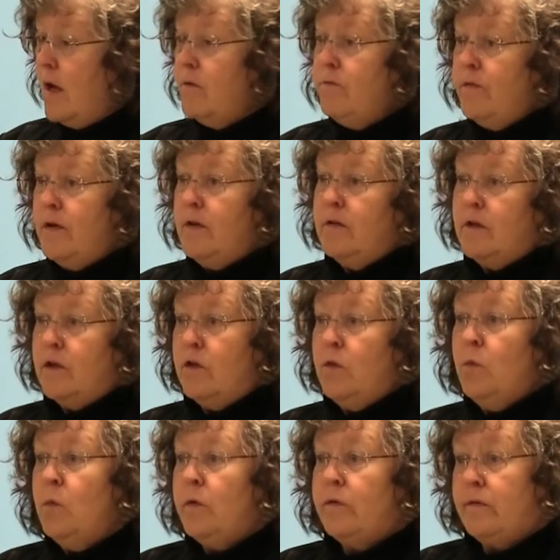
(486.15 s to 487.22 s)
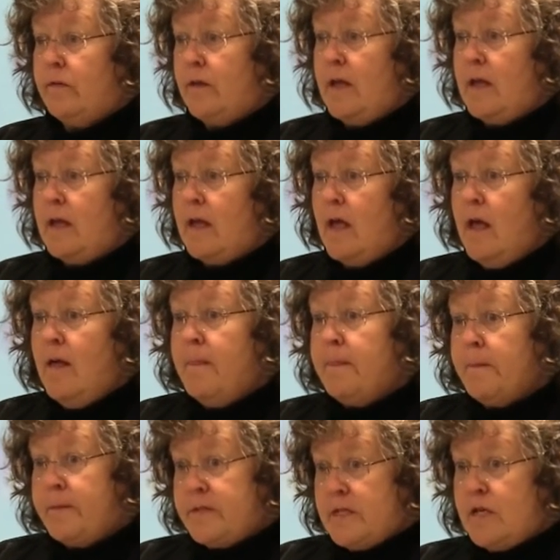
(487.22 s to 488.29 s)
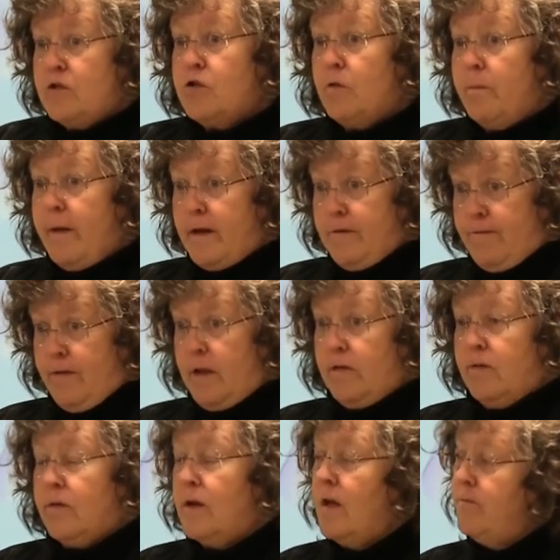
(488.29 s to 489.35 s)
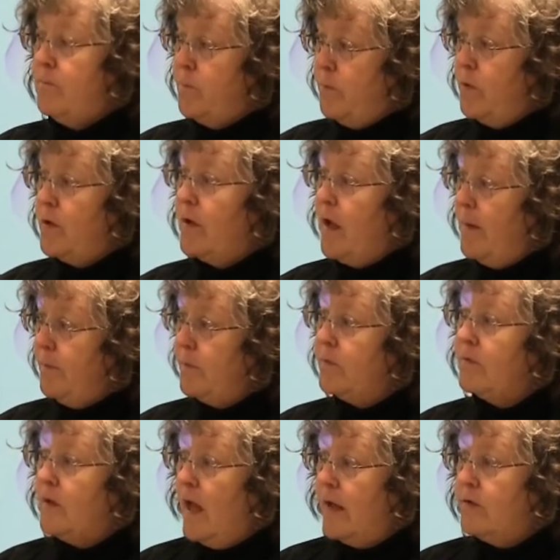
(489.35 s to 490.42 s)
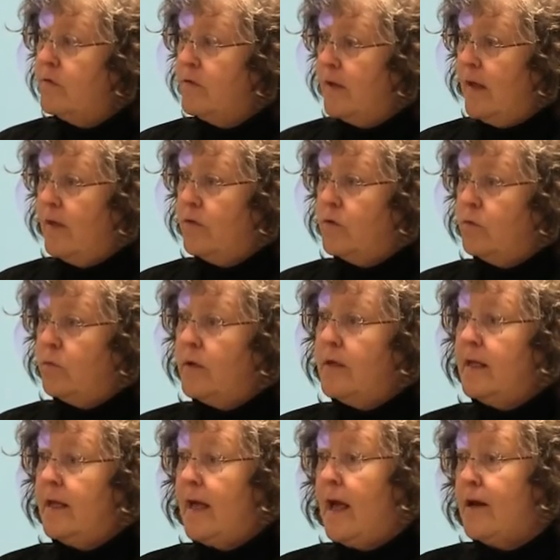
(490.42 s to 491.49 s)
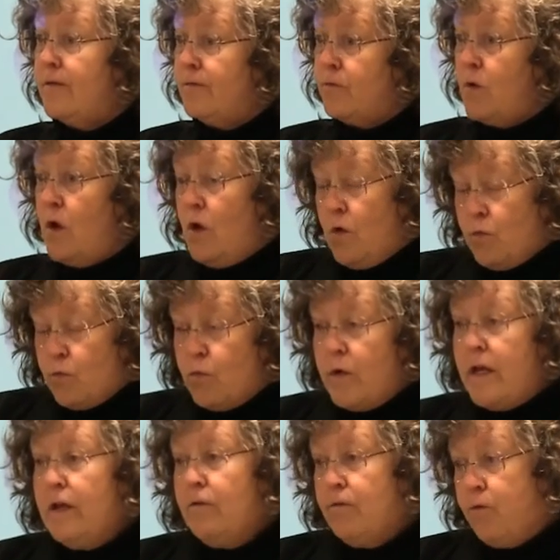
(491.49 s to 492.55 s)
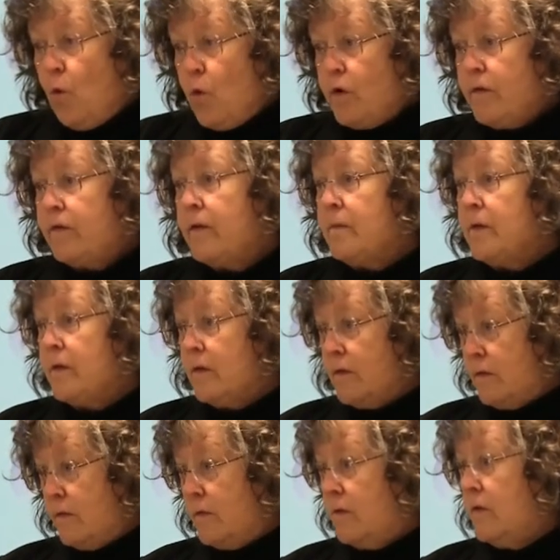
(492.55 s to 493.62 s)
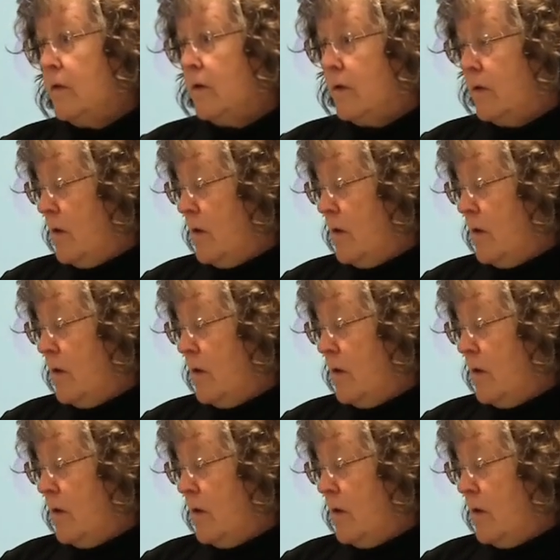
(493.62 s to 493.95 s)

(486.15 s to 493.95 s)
confident that you will see the potential benefits. And I've put a couple slides together to really kind of reinforce some of this, the